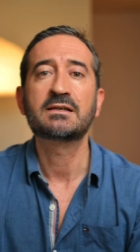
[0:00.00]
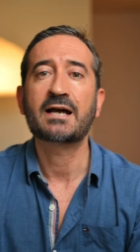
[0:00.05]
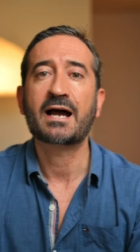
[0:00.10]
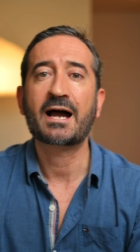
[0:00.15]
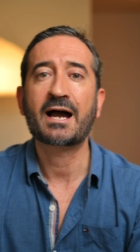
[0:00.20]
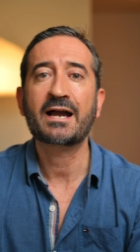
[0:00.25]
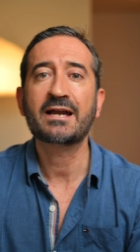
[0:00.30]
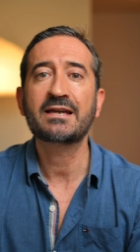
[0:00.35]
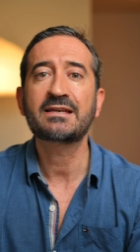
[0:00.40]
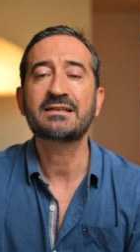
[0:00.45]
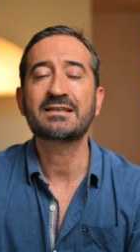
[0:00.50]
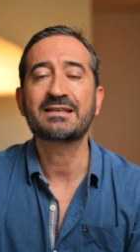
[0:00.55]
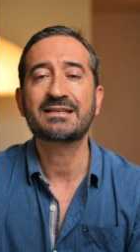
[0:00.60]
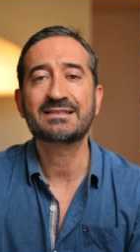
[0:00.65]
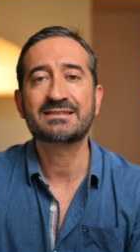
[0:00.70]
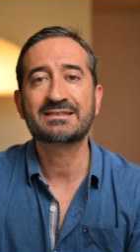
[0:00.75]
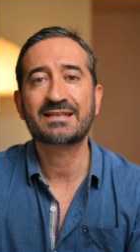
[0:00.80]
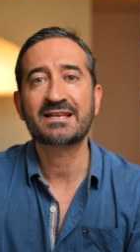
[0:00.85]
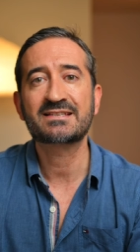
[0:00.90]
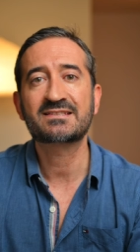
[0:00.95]
high
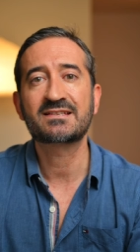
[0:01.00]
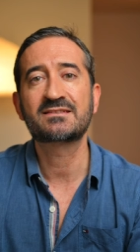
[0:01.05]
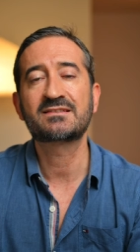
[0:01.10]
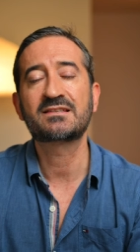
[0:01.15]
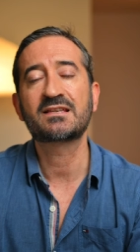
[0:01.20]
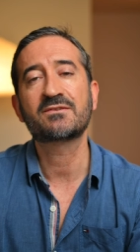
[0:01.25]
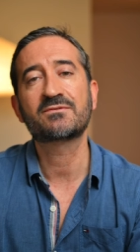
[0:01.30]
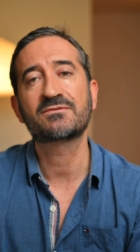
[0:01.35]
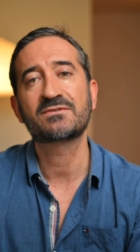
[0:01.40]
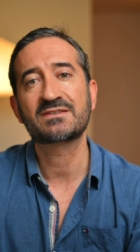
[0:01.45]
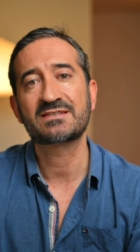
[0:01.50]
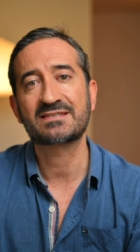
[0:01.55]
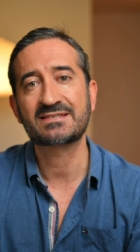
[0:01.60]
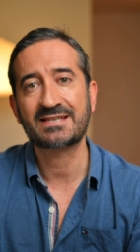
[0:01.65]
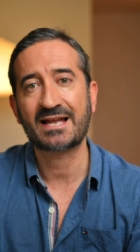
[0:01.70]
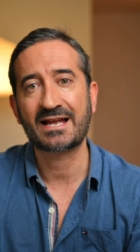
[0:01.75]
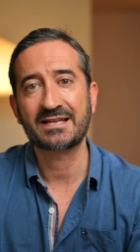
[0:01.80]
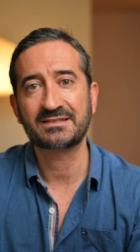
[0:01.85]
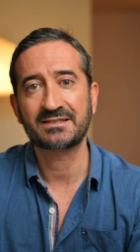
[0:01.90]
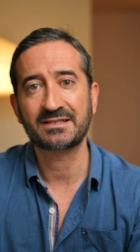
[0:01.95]
intensity
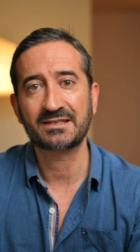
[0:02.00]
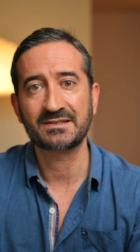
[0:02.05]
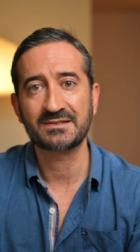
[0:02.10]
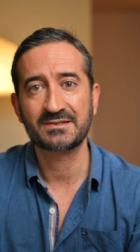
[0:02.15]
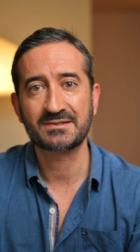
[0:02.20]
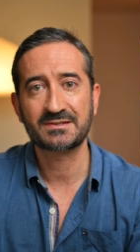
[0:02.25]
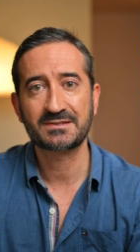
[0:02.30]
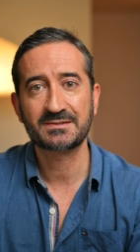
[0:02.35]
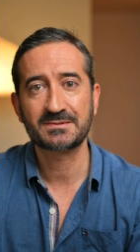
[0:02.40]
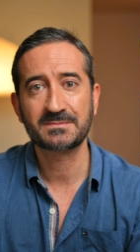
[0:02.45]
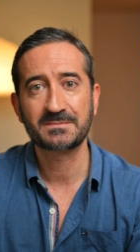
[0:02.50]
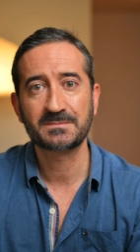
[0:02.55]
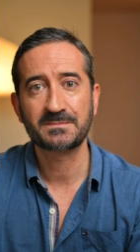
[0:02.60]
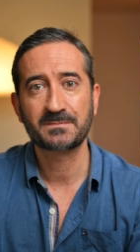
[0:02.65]
statins.